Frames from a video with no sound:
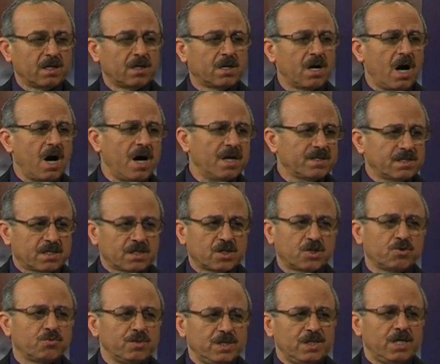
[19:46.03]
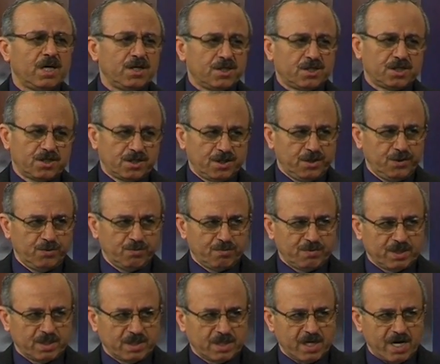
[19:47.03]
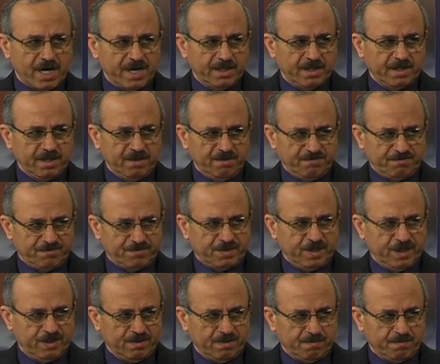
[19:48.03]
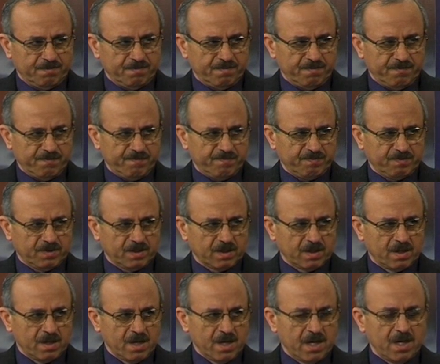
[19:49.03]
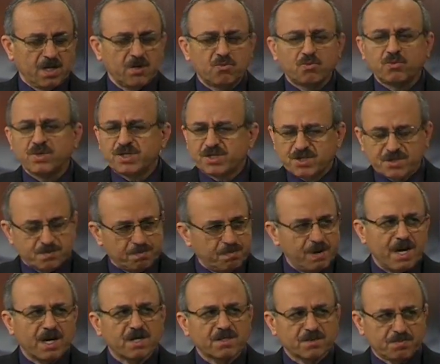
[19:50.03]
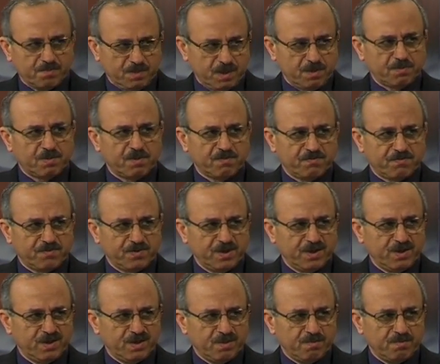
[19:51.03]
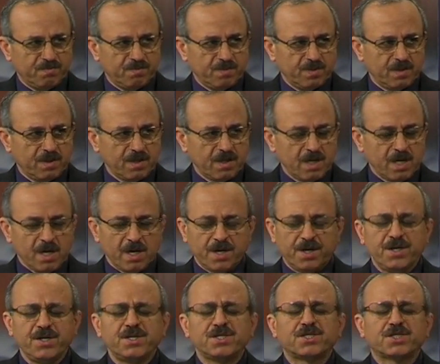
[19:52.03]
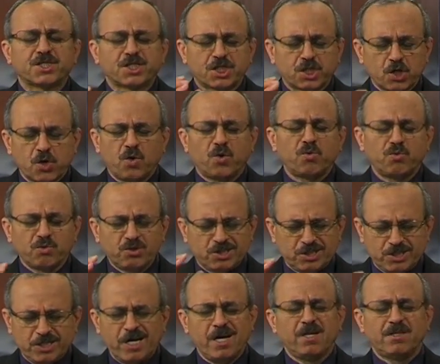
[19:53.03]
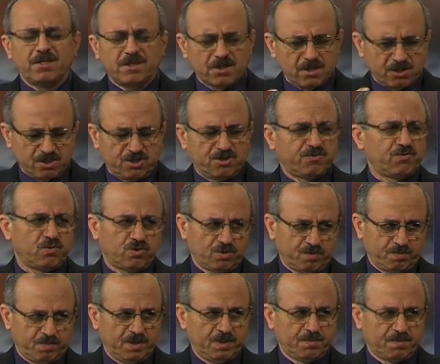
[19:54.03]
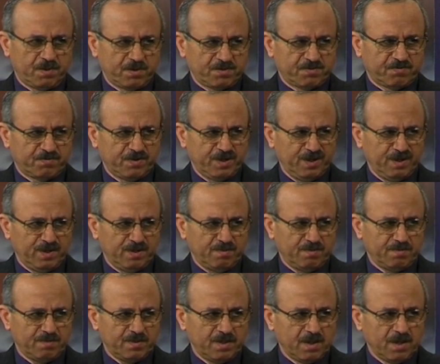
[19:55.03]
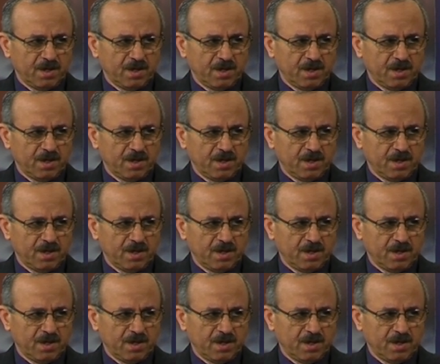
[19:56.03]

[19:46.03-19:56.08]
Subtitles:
God created humankind in freedom. He respects people's freedom. He is so gentle toward people's freedom.